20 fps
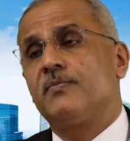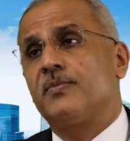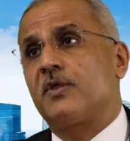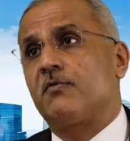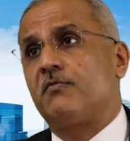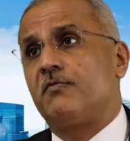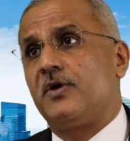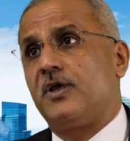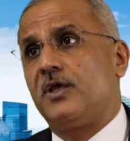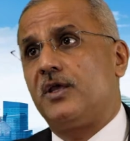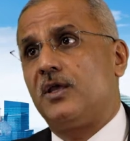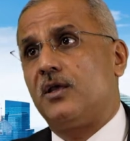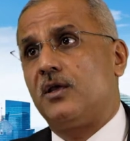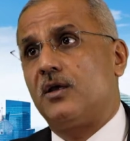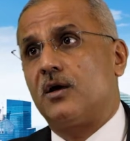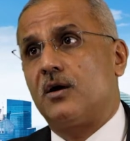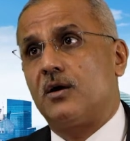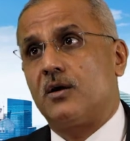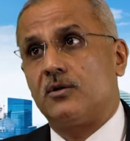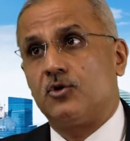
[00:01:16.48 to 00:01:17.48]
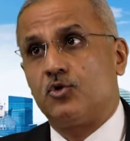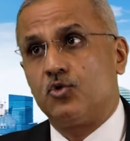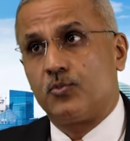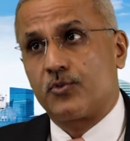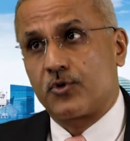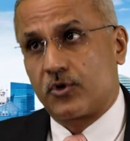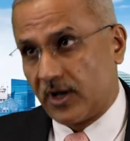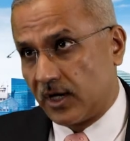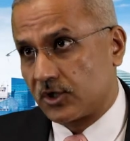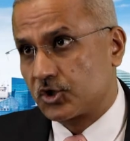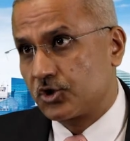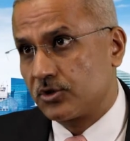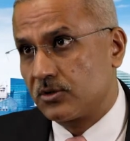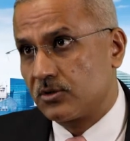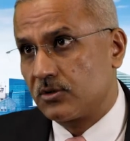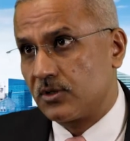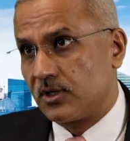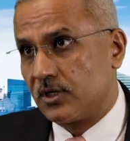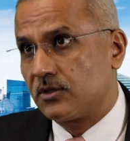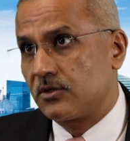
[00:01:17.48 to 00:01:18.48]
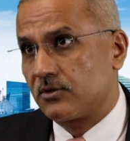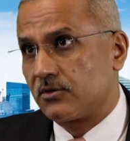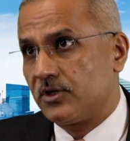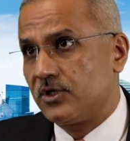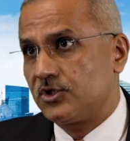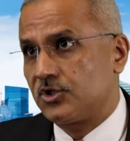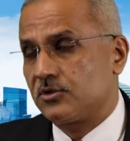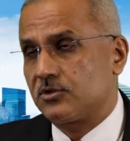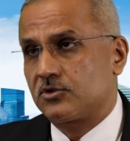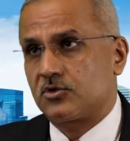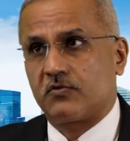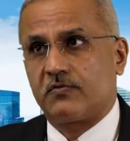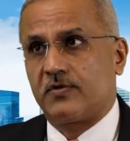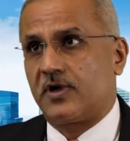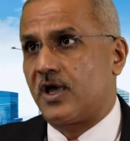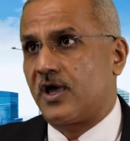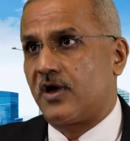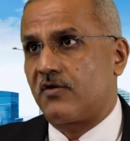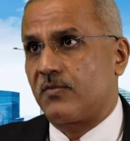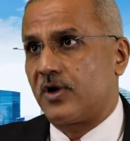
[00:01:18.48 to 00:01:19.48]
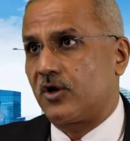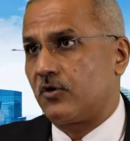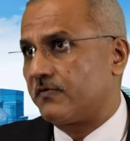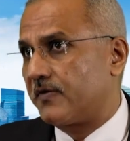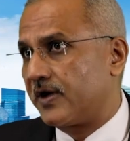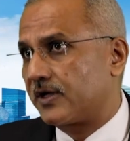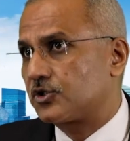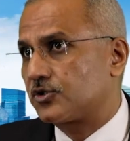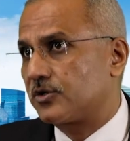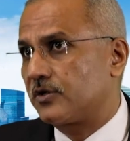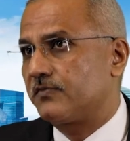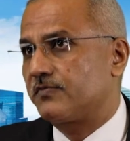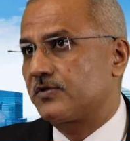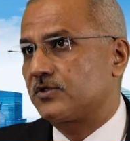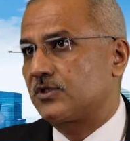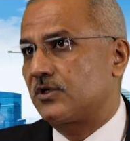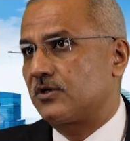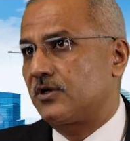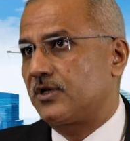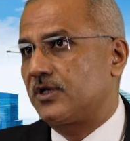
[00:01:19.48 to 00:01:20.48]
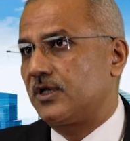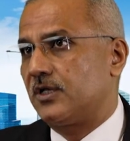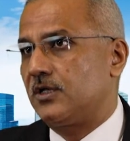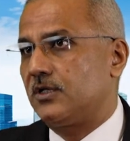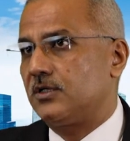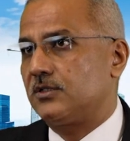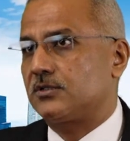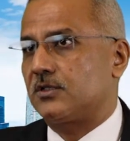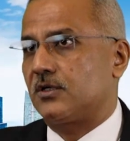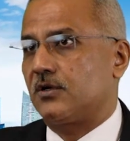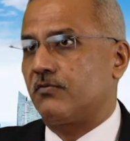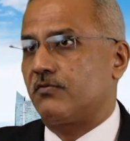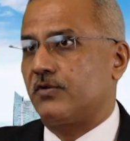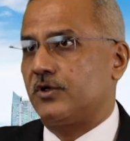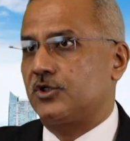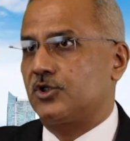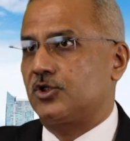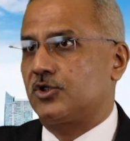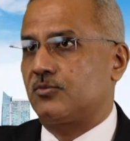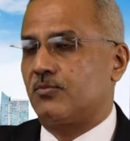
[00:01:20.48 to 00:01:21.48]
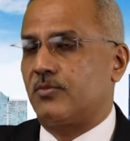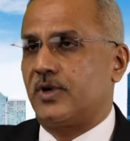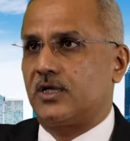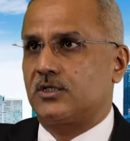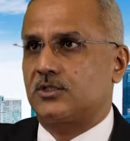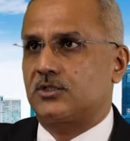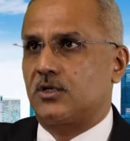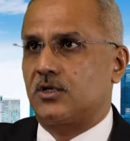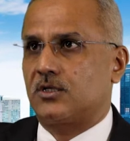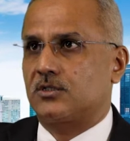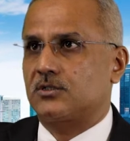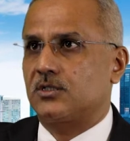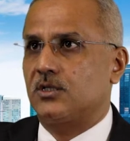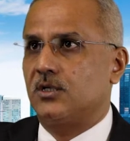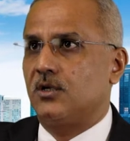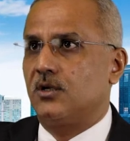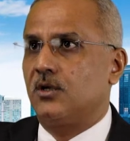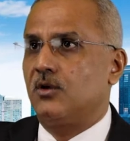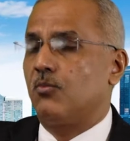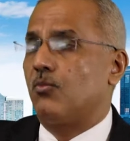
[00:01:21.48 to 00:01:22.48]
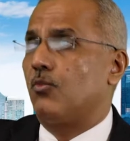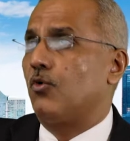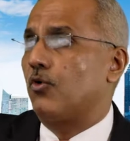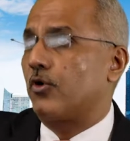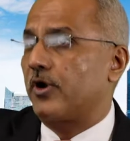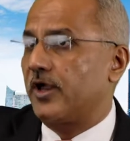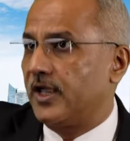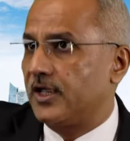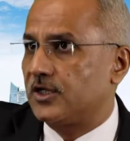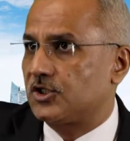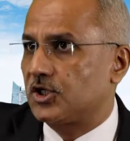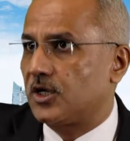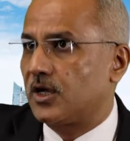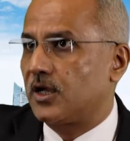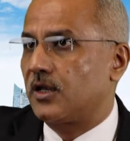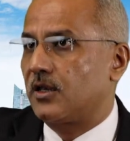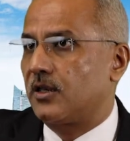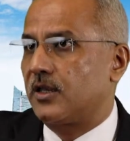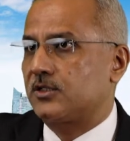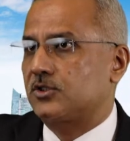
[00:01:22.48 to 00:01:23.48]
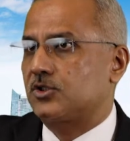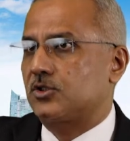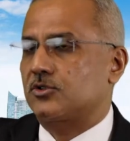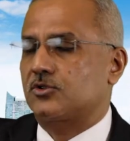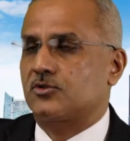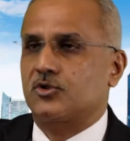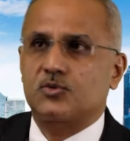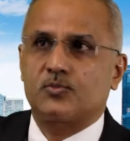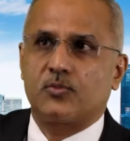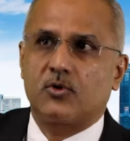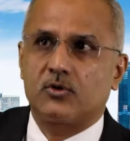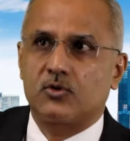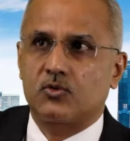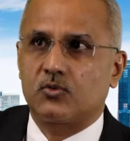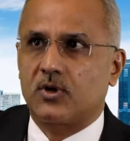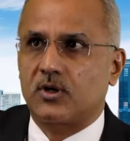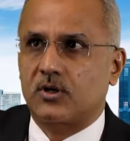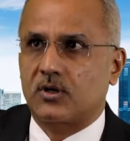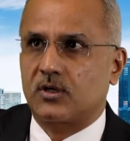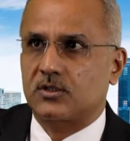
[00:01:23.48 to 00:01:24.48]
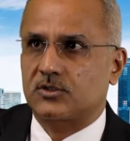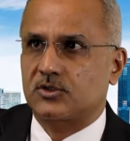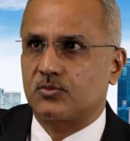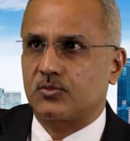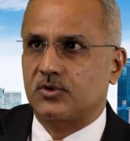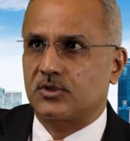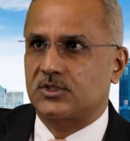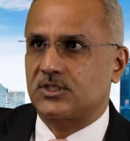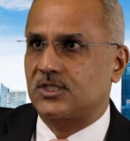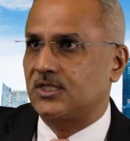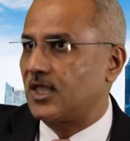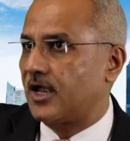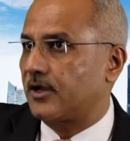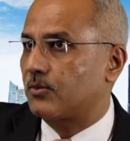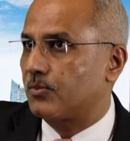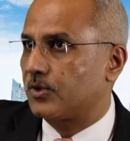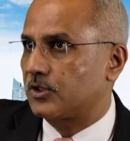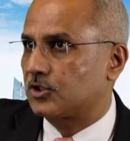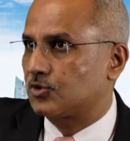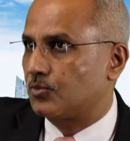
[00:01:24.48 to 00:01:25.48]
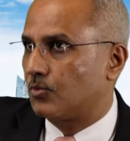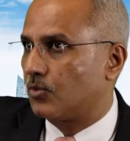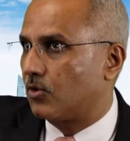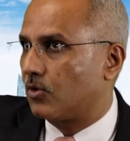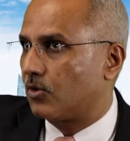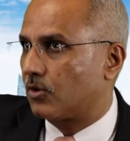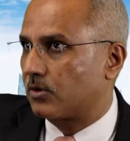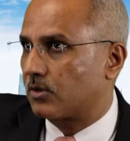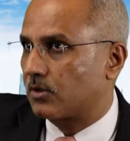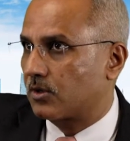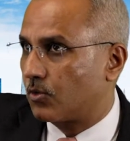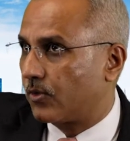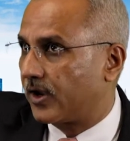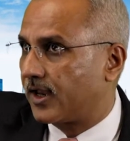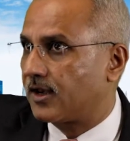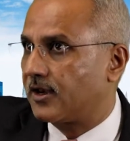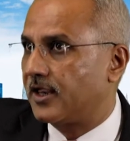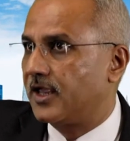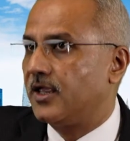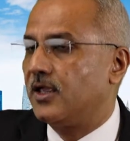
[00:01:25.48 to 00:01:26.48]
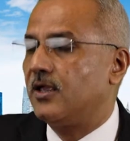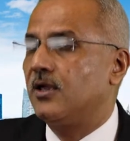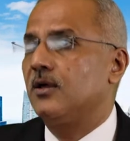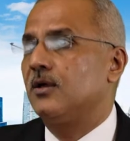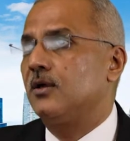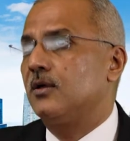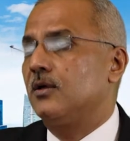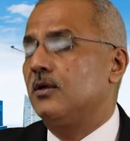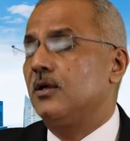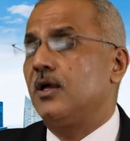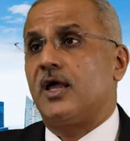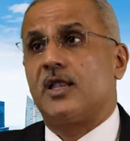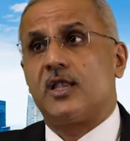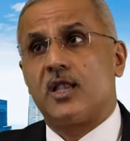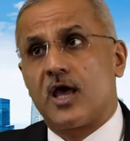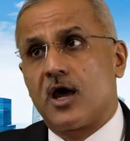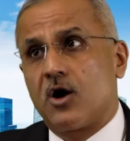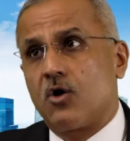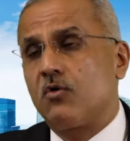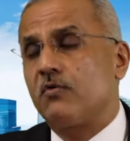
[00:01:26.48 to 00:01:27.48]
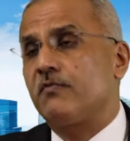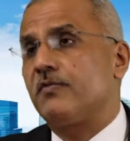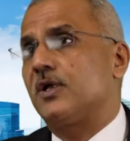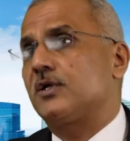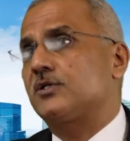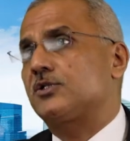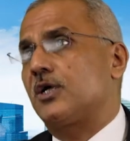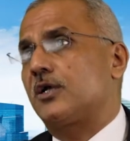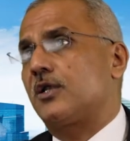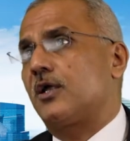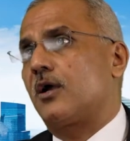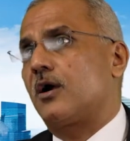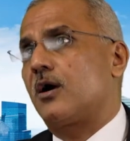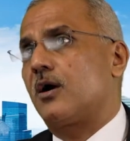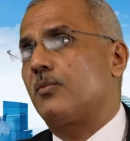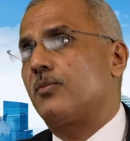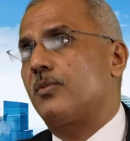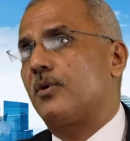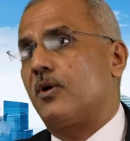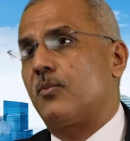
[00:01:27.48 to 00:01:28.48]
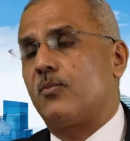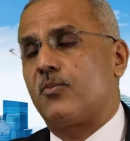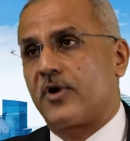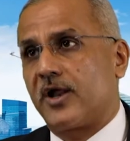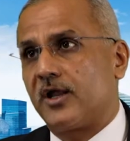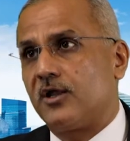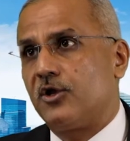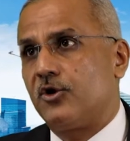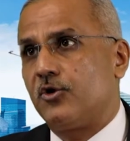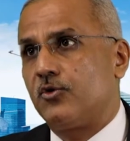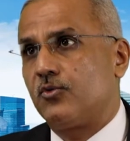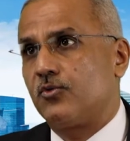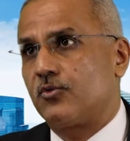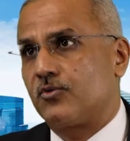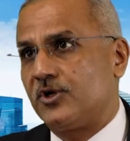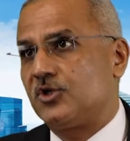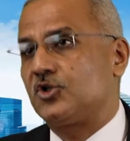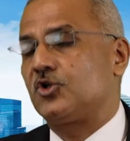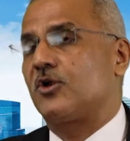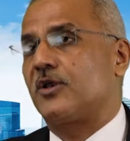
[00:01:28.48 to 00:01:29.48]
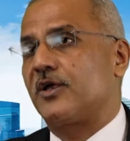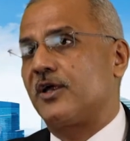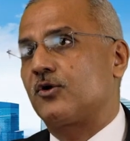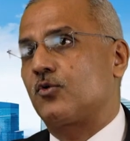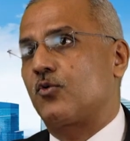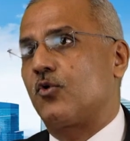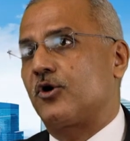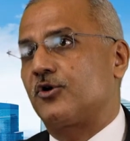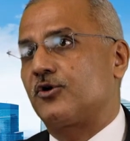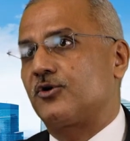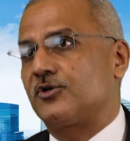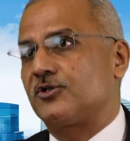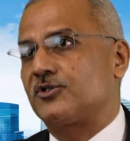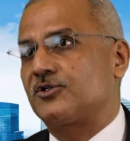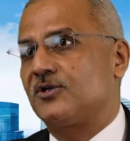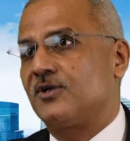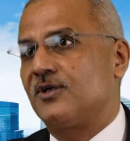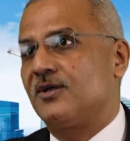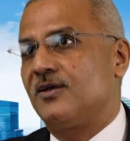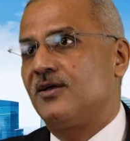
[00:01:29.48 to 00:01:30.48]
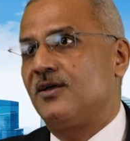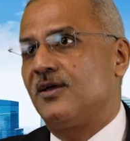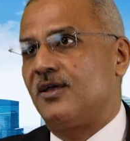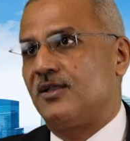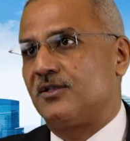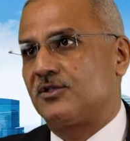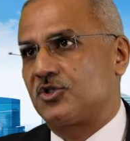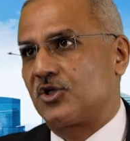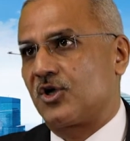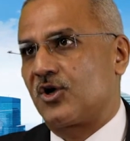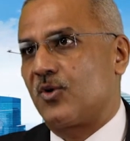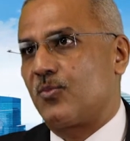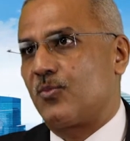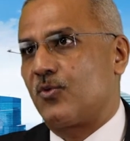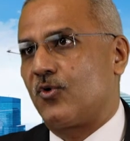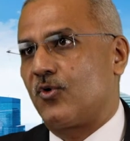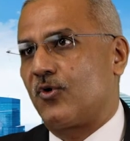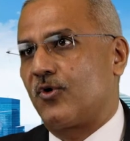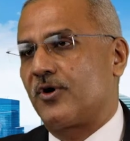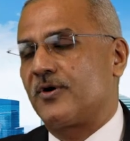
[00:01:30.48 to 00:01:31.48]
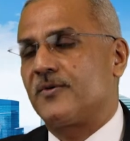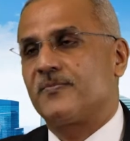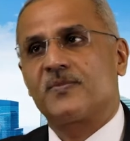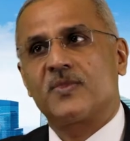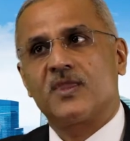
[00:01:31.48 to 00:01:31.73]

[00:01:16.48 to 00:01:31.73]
We do production in the region, so we have manufacturing facilities, which makes us more agile, lets us respond to our customers that much more quickly. And now we are setting up a brand new regional headquarters in Singapore,